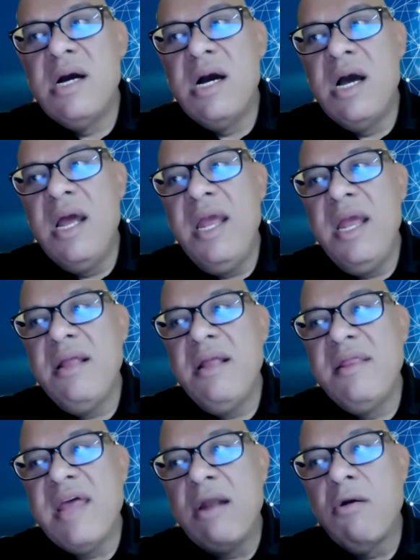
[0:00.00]

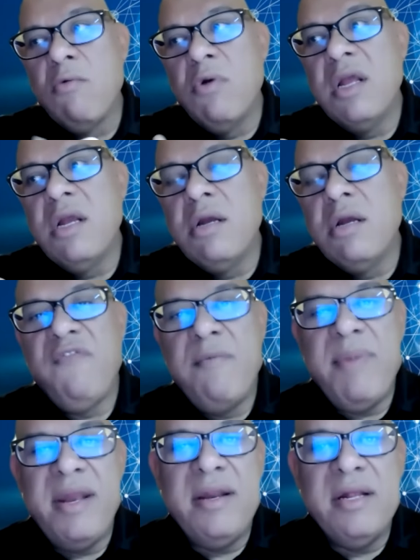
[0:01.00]
that are really good for
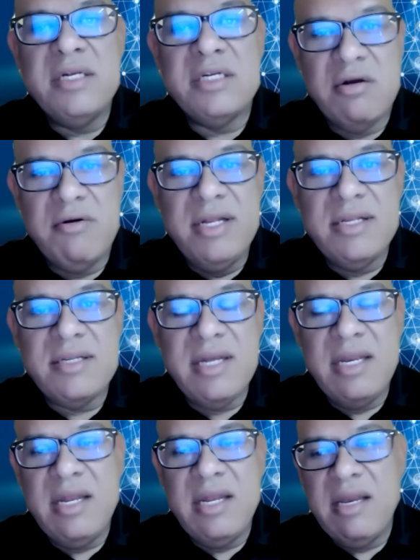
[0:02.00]
embedded insurance,
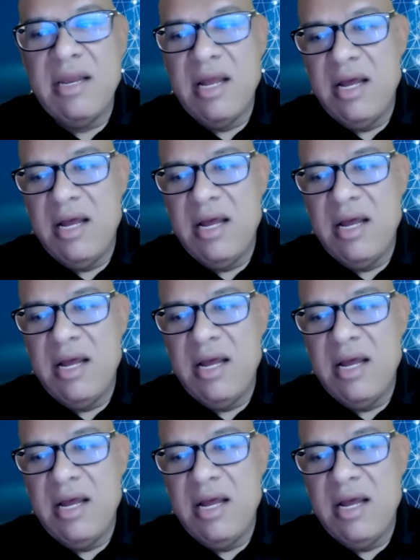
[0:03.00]
and